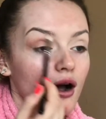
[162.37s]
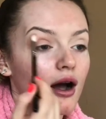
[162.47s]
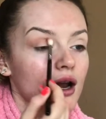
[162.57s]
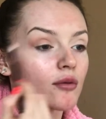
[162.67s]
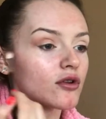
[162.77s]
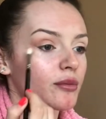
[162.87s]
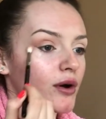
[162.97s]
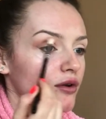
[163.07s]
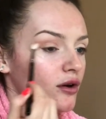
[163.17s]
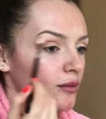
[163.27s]
and I'm just
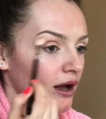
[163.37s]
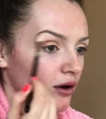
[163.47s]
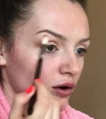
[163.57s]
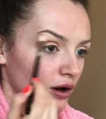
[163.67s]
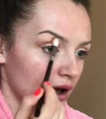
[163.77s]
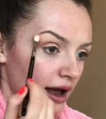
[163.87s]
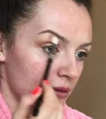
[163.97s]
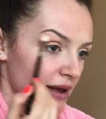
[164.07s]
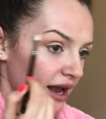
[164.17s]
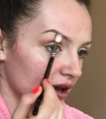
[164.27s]
building up that colour and
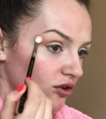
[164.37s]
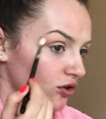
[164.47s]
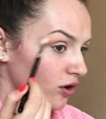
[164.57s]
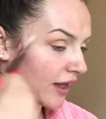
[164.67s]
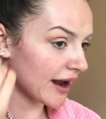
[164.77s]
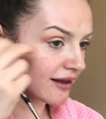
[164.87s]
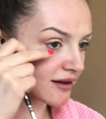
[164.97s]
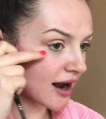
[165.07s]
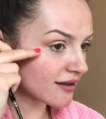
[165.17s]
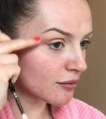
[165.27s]
making sure that it's
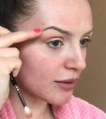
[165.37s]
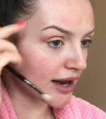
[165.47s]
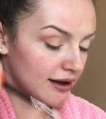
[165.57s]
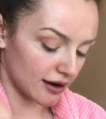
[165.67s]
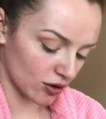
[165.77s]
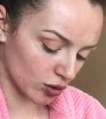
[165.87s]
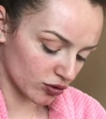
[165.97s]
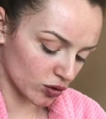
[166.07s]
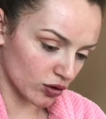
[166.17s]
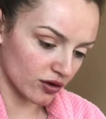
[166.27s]
nice and blended up
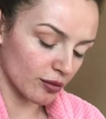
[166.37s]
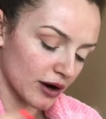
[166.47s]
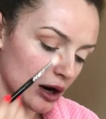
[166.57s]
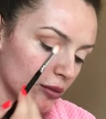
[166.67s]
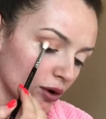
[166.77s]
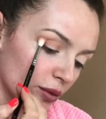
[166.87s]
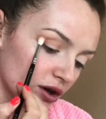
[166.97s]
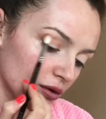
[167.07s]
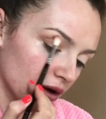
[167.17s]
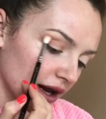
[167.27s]
towards the brow bone. We
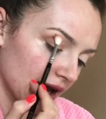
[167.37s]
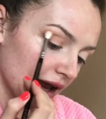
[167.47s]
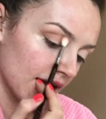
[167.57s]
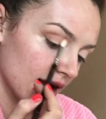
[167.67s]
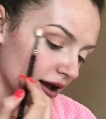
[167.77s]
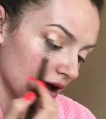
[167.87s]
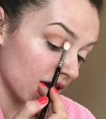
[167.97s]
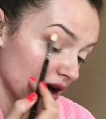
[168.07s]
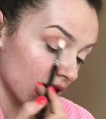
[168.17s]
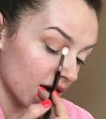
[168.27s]
don't want any
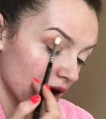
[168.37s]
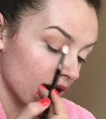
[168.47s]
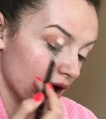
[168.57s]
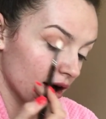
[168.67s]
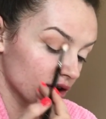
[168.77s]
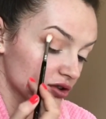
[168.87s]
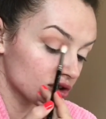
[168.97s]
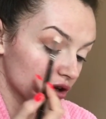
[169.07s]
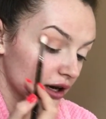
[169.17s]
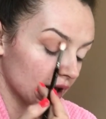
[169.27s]
harsh
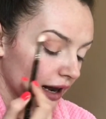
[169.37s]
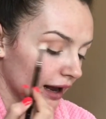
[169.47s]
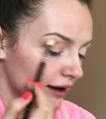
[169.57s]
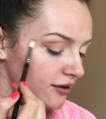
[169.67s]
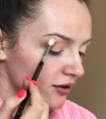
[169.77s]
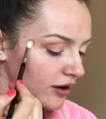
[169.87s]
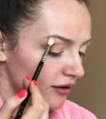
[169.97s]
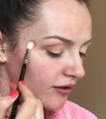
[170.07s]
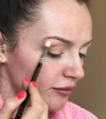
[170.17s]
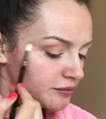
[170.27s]
lines or
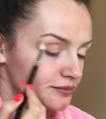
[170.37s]
anything.